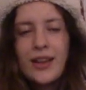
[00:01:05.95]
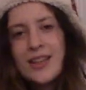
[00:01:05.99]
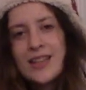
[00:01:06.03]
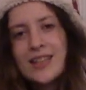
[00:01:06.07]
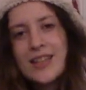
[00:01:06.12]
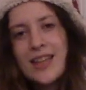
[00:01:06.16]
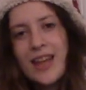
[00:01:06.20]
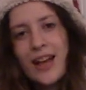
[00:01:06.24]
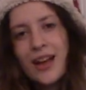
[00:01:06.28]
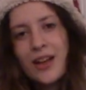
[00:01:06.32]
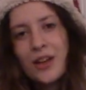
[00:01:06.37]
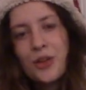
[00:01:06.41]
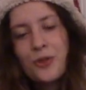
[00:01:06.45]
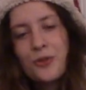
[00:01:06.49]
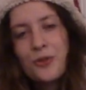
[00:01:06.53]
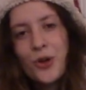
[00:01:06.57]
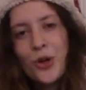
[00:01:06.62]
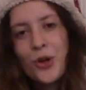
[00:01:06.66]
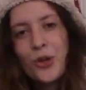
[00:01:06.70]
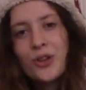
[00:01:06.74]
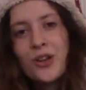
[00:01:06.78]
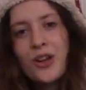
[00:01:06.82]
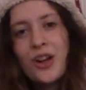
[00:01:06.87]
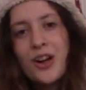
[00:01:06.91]
Second of
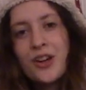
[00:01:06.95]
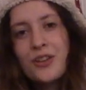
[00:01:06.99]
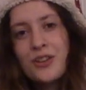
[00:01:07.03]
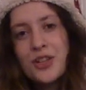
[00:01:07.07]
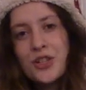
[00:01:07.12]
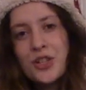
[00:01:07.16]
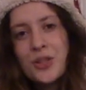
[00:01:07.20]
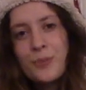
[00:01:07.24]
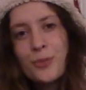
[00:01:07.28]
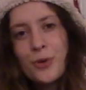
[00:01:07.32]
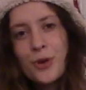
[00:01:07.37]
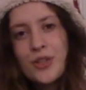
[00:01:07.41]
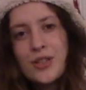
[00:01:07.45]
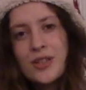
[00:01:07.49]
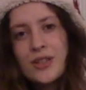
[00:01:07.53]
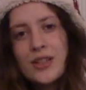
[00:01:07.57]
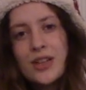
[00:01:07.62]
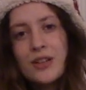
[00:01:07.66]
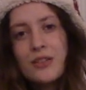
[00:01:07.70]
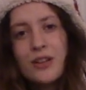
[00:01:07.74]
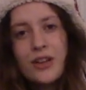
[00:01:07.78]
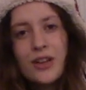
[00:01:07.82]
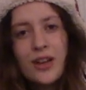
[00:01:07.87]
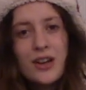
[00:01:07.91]
all, Russian person never